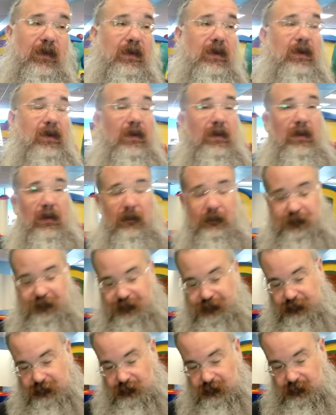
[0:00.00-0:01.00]

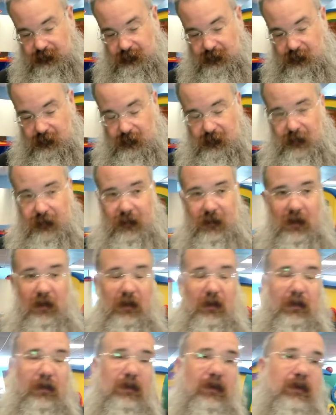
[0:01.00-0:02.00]

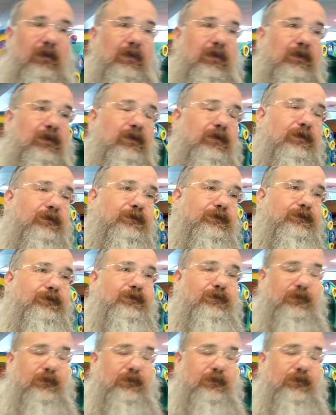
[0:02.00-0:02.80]
No one is speaking in this clip.